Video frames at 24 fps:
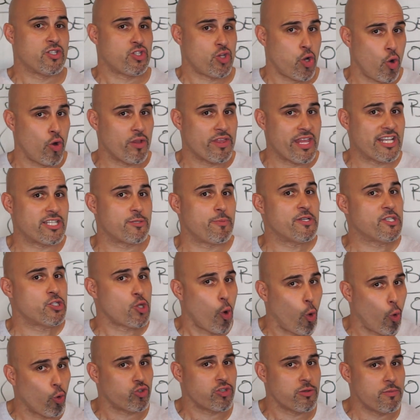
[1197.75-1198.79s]

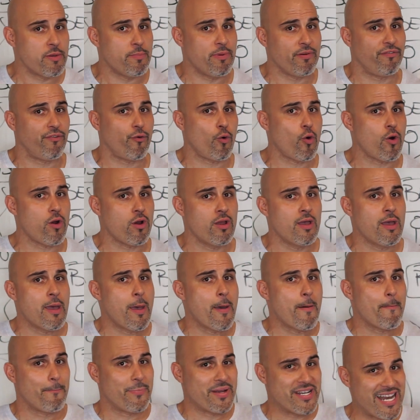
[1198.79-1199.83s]
told to me before,
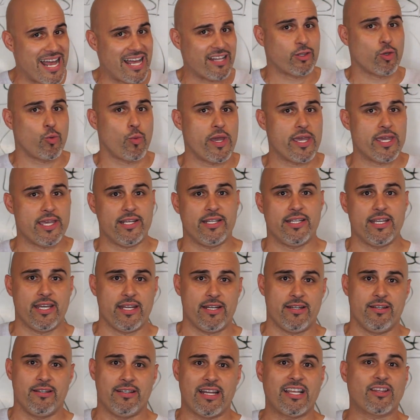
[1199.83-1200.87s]
but not the way He did,
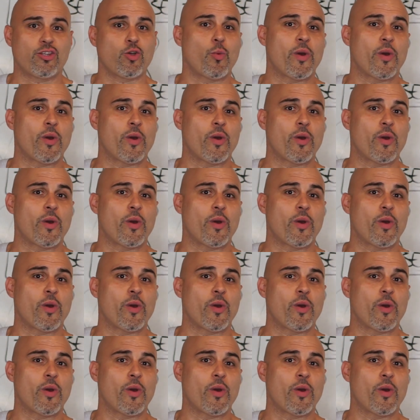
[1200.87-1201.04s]
not the